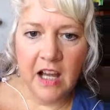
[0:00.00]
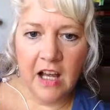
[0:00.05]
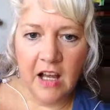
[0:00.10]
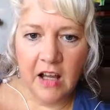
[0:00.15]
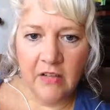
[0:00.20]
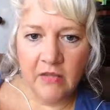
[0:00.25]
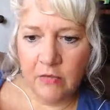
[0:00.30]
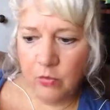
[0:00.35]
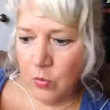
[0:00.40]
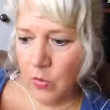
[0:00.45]

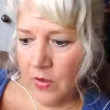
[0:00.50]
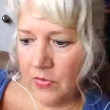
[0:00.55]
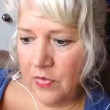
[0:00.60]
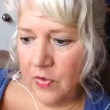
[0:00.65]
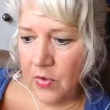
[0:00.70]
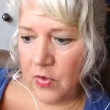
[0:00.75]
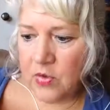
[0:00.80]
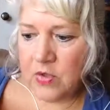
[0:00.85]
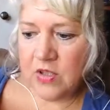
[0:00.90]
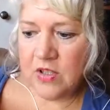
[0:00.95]
of what
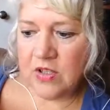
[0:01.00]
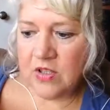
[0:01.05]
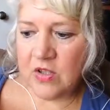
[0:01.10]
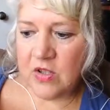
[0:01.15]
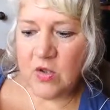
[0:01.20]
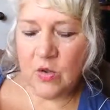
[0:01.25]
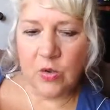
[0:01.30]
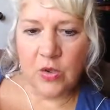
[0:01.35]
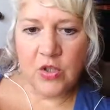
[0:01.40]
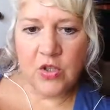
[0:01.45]
those
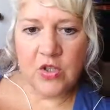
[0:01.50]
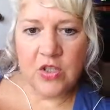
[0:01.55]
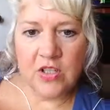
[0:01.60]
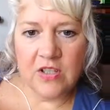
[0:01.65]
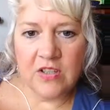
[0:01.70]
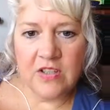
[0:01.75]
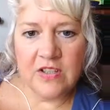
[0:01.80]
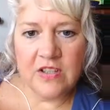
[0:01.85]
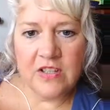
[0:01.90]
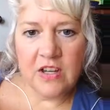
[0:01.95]

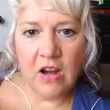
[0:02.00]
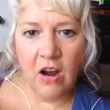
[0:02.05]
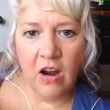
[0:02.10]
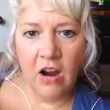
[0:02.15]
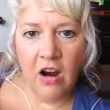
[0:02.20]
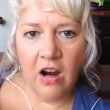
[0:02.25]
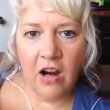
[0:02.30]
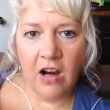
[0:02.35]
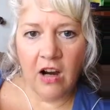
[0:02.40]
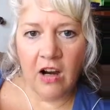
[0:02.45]
distortions
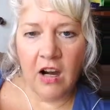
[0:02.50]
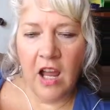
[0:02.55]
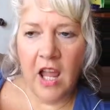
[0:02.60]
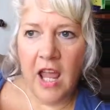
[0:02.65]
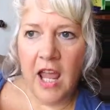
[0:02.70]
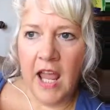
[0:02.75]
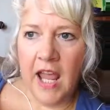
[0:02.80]
are